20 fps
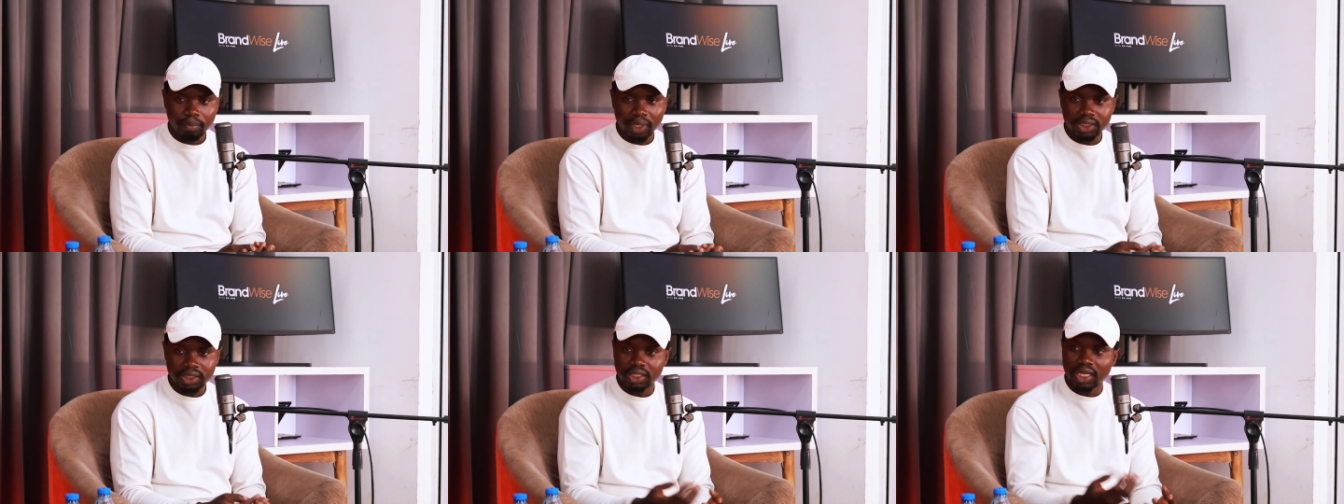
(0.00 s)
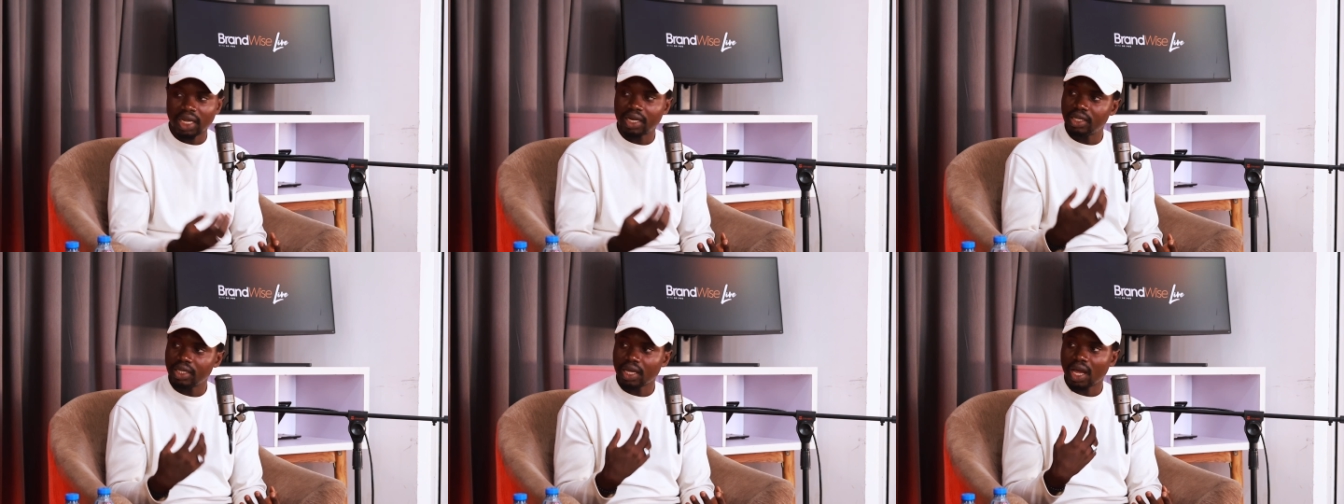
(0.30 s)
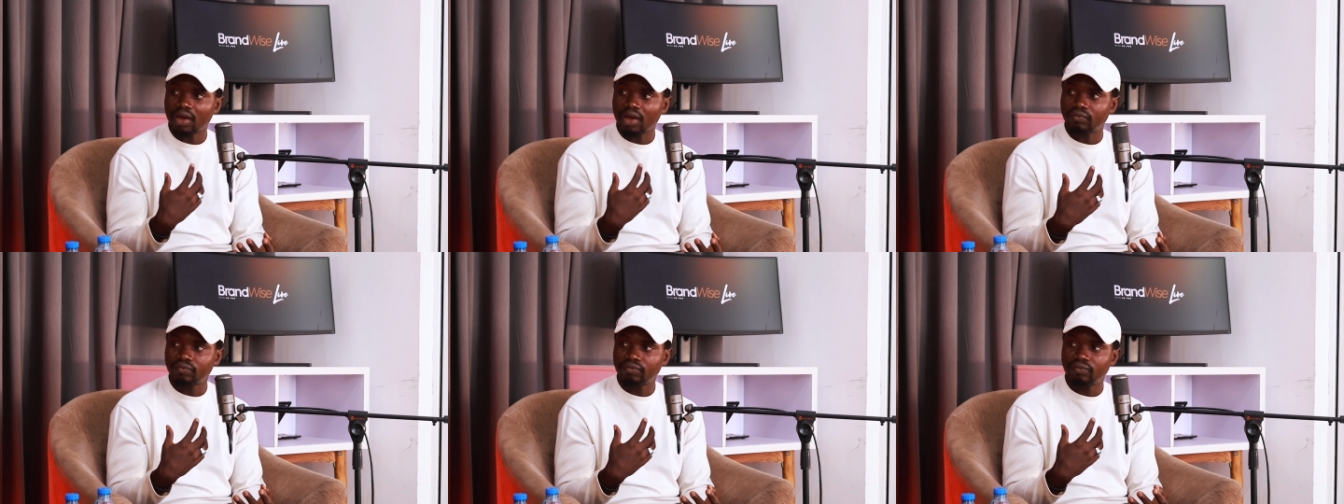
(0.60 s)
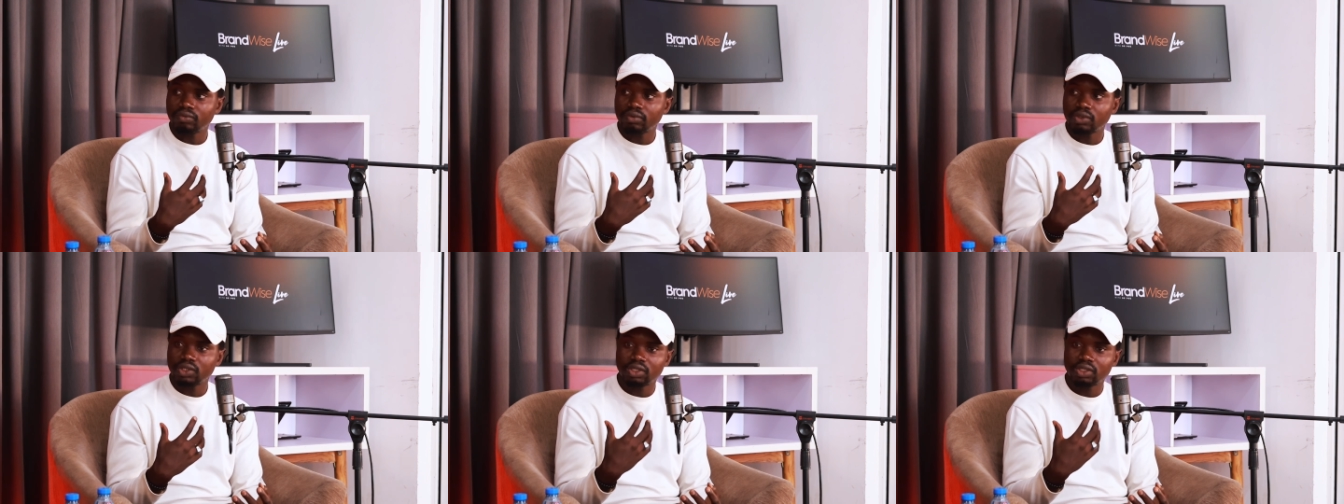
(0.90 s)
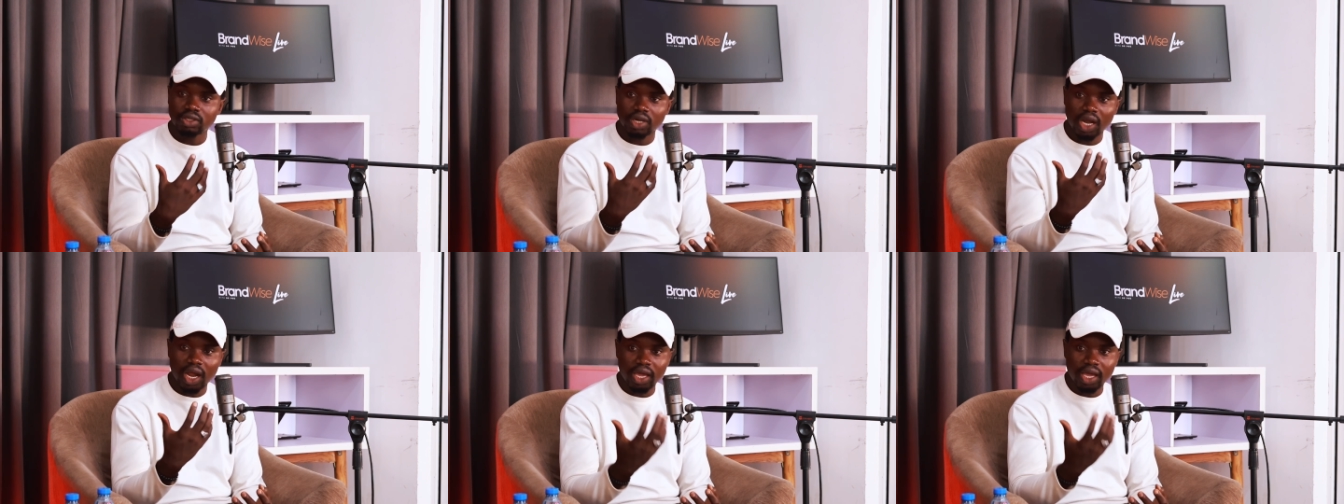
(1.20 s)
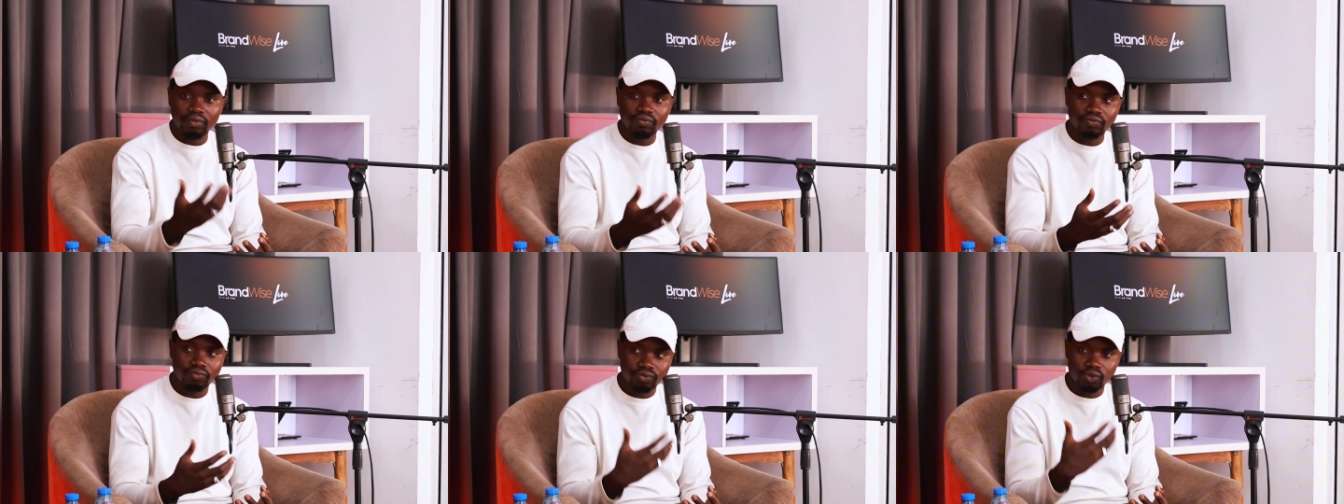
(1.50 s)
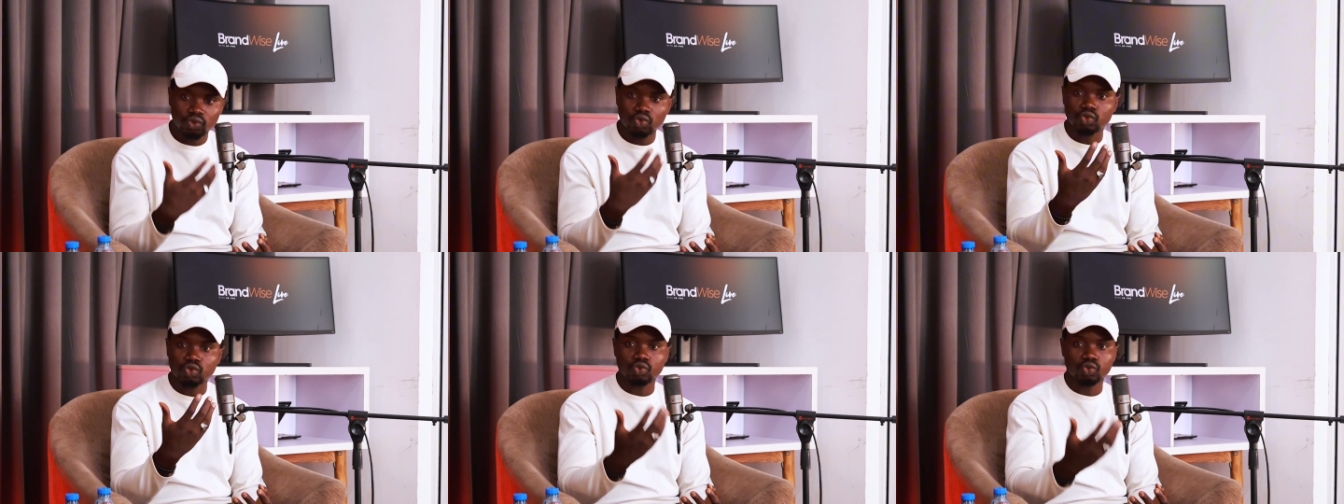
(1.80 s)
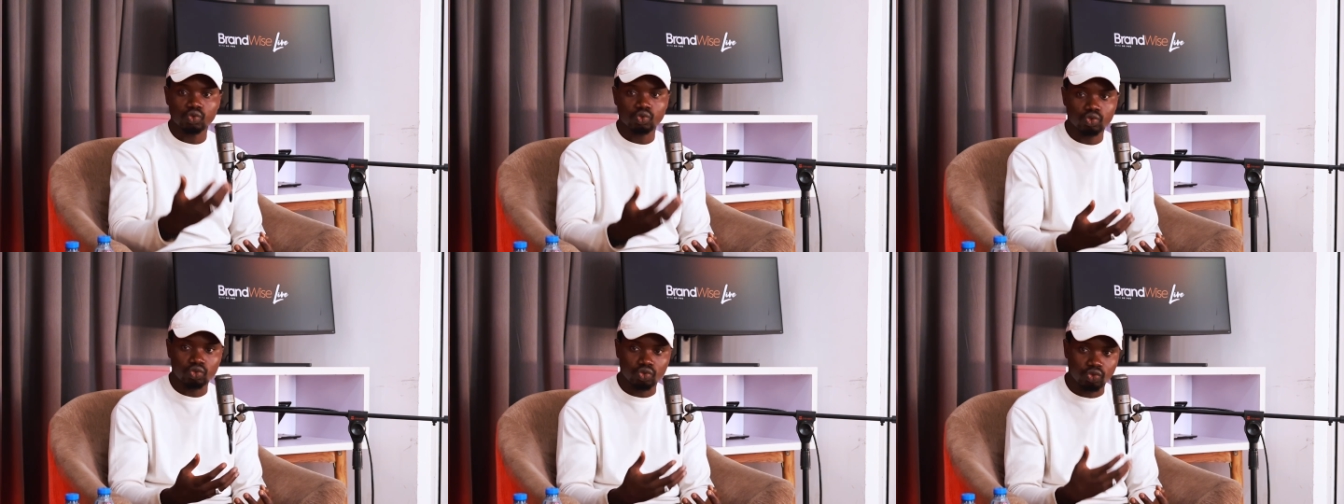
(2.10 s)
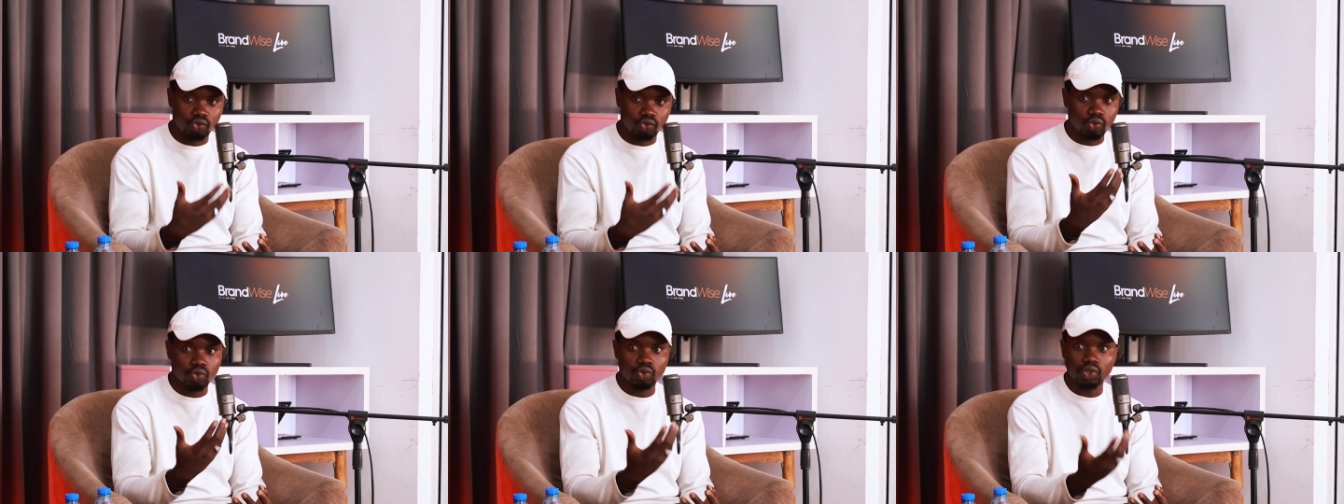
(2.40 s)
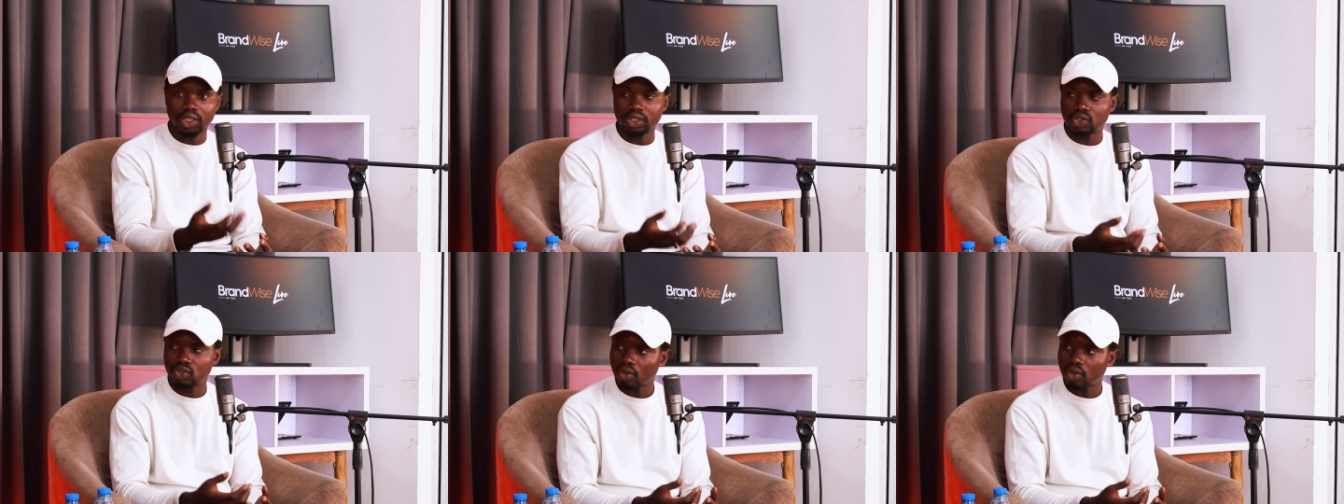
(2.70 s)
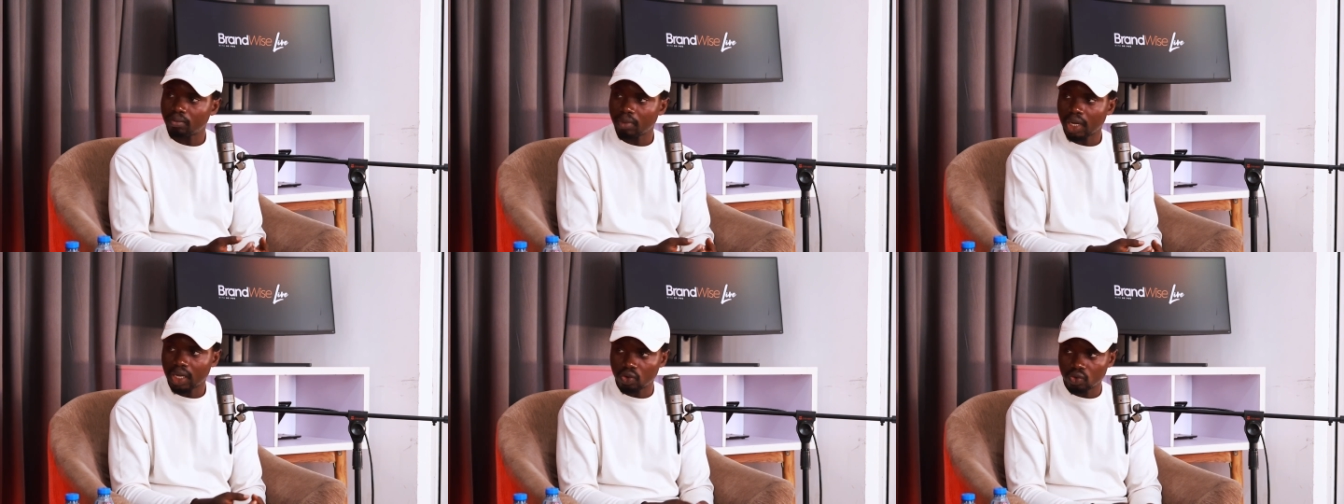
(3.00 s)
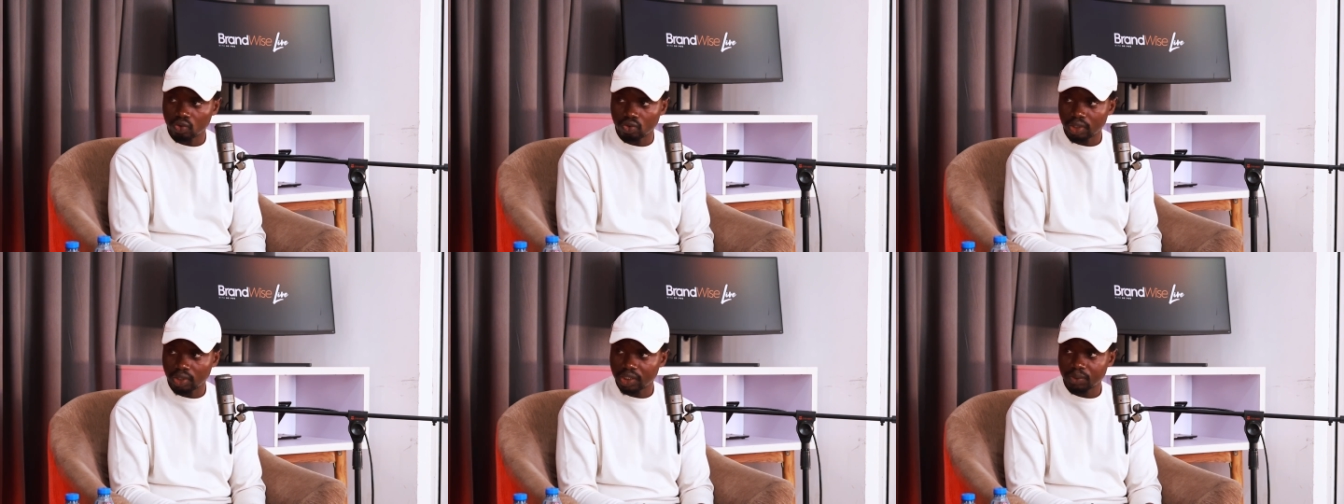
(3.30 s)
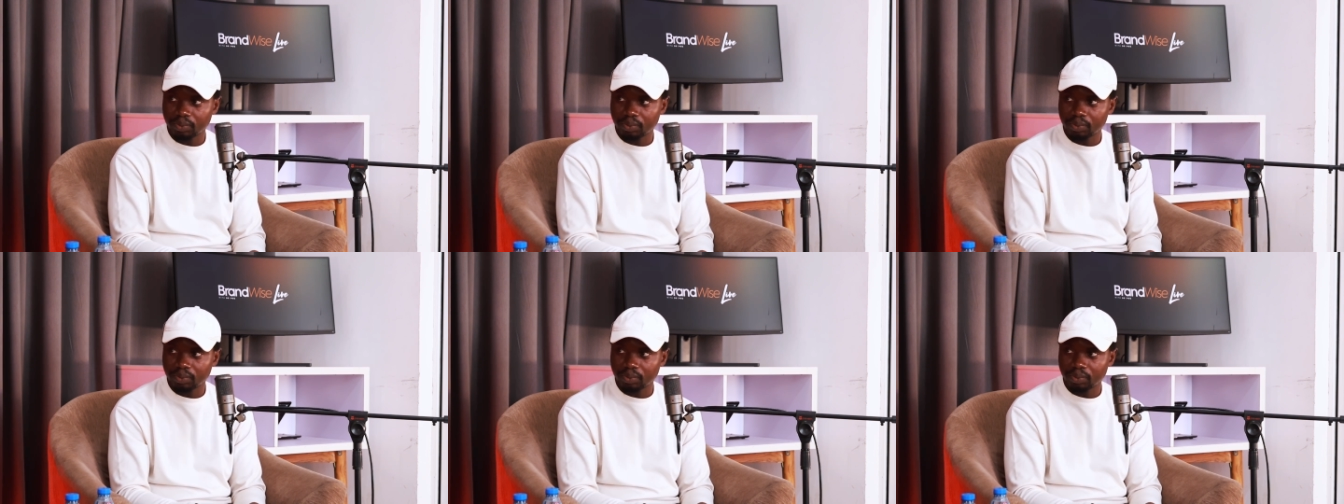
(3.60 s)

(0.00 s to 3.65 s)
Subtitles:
personally, I've strived to do it on my own,